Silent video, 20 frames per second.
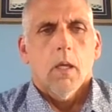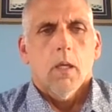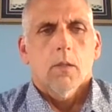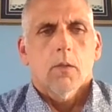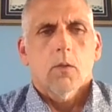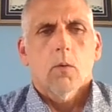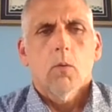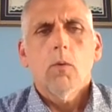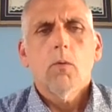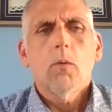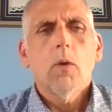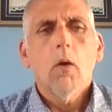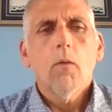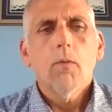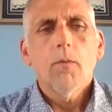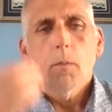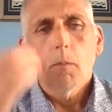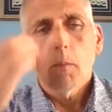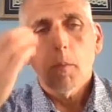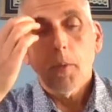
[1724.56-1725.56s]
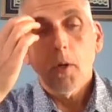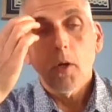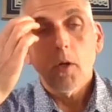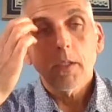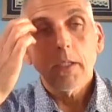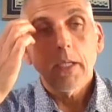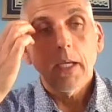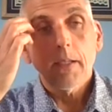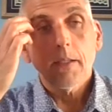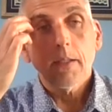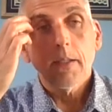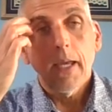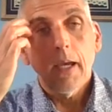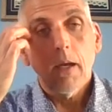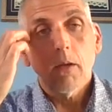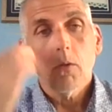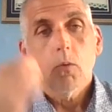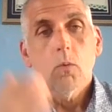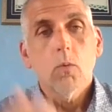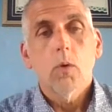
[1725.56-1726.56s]
So we've gone from Perc test
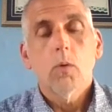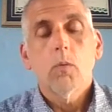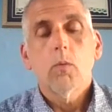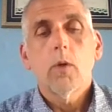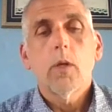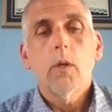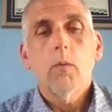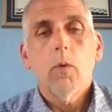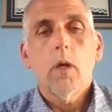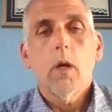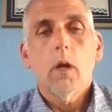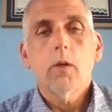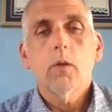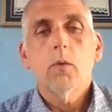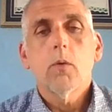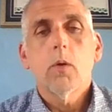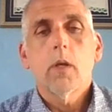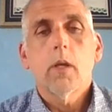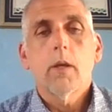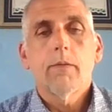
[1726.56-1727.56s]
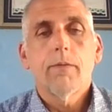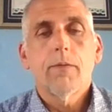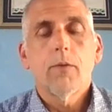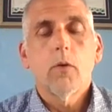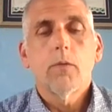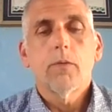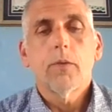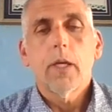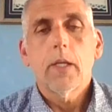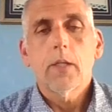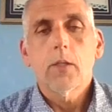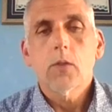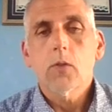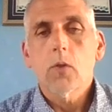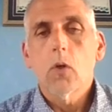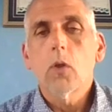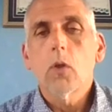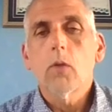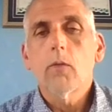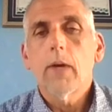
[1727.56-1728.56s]
now to where we are doing a full-fledged
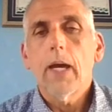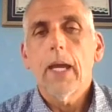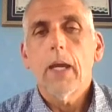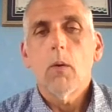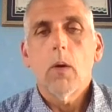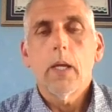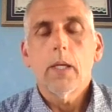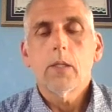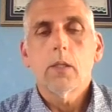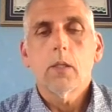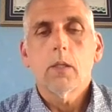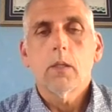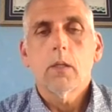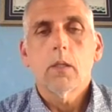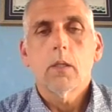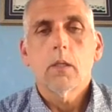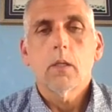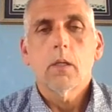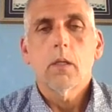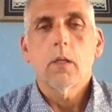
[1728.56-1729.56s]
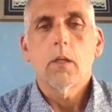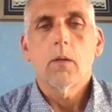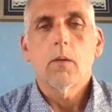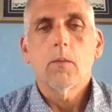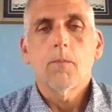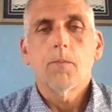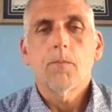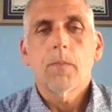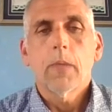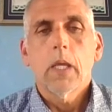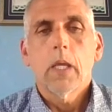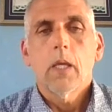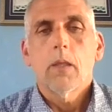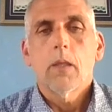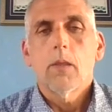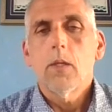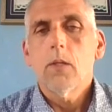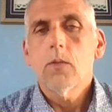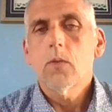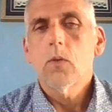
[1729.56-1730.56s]
soil evaluation.
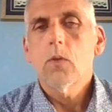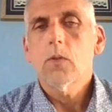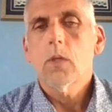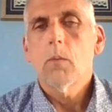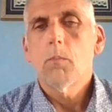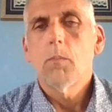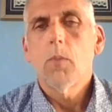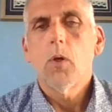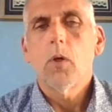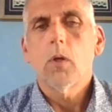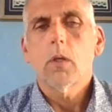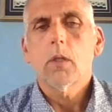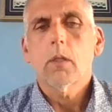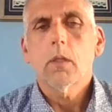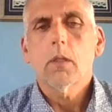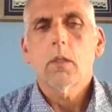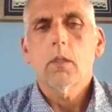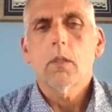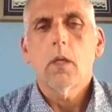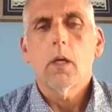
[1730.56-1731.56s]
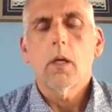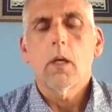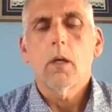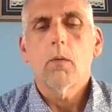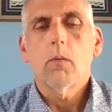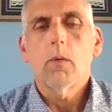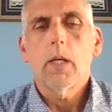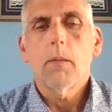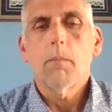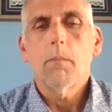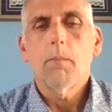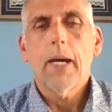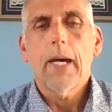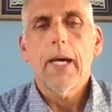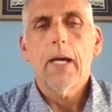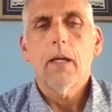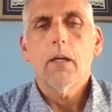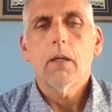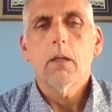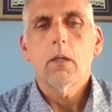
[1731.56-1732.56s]
This was a book written
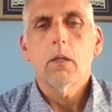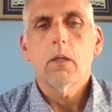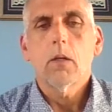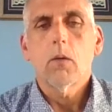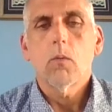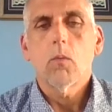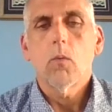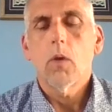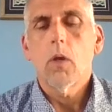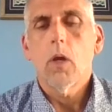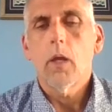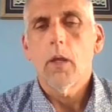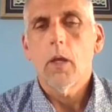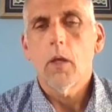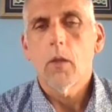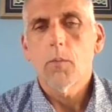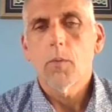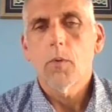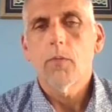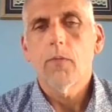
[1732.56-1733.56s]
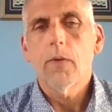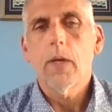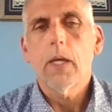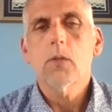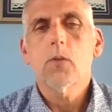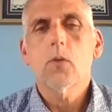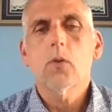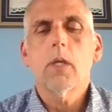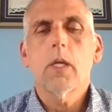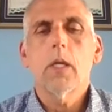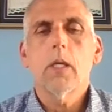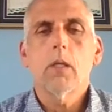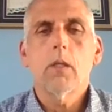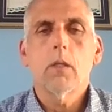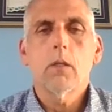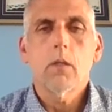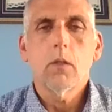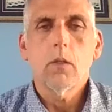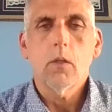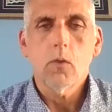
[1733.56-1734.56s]
by another professor that
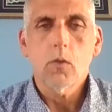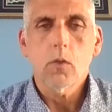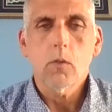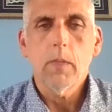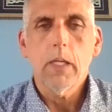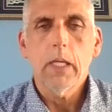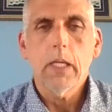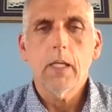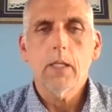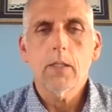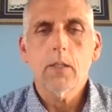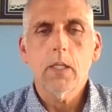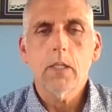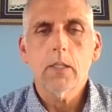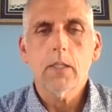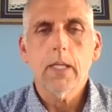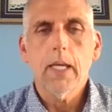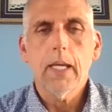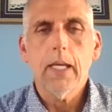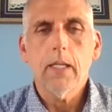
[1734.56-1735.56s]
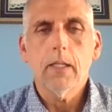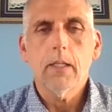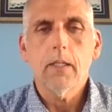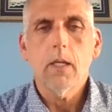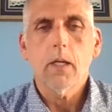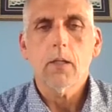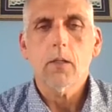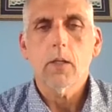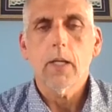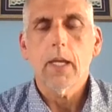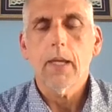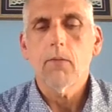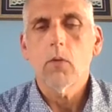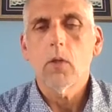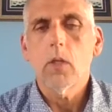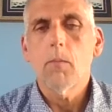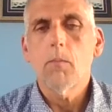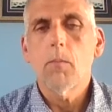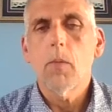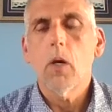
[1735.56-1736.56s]
used to be at NC State, Dr. David
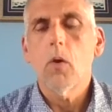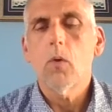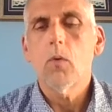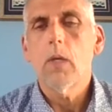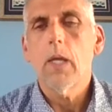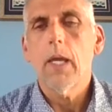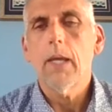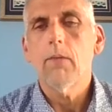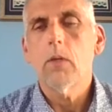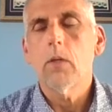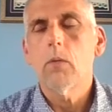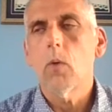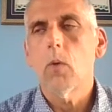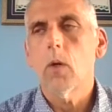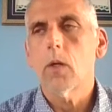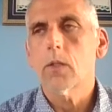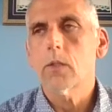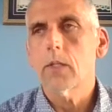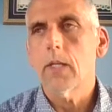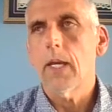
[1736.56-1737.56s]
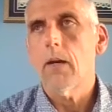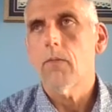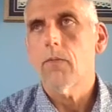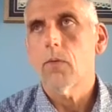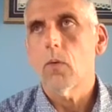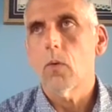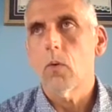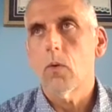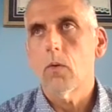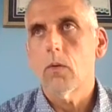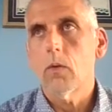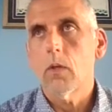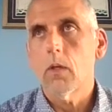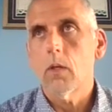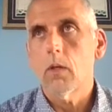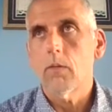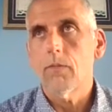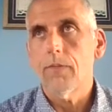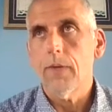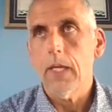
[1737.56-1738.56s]
Limbo. David works now for
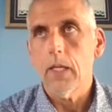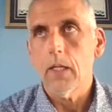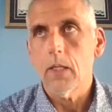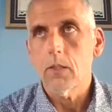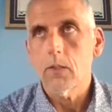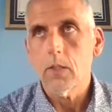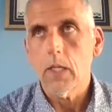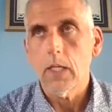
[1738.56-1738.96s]
the feds.